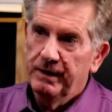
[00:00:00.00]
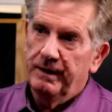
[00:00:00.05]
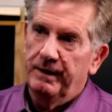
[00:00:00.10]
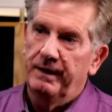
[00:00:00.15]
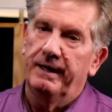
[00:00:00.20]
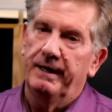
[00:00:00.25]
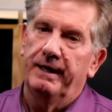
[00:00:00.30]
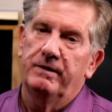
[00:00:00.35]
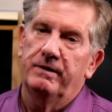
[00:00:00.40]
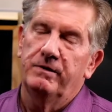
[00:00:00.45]

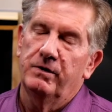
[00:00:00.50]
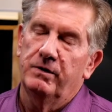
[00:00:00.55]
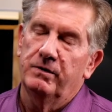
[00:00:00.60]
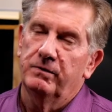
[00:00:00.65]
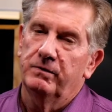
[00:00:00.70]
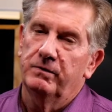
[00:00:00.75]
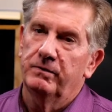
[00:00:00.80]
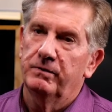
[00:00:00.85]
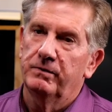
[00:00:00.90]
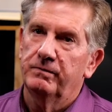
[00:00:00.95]
And
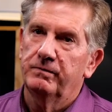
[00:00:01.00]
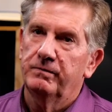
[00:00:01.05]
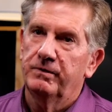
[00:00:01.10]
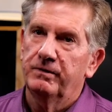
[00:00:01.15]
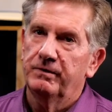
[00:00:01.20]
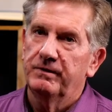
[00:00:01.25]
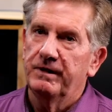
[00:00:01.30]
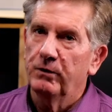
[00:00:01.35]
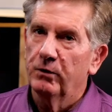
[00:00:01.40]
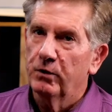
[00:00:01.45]
the
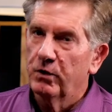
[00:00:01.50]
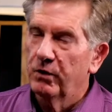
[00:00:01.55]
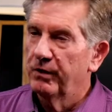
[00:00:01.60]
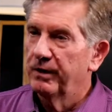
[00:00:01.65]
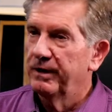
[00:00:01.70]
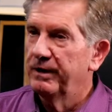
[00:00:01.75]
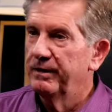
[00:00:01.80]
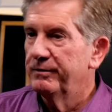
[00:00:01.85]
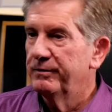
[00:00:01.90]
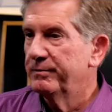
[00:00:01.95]
Dale
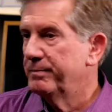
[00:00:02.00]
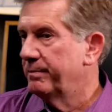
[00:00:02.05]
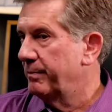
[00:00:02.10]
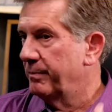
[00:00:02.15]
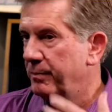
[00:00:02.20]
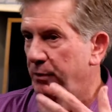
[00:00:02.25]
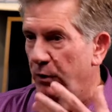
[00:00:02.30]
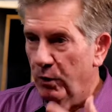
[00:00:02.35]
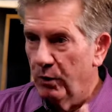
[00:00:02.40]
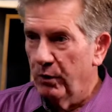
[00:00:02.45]
Carnegie's
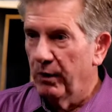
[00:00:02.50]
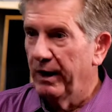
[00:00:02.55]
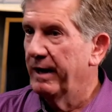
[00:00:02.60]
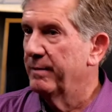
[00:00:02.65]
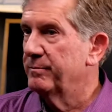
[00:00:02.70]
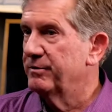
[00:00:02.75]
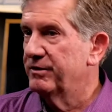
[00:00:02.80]
programs,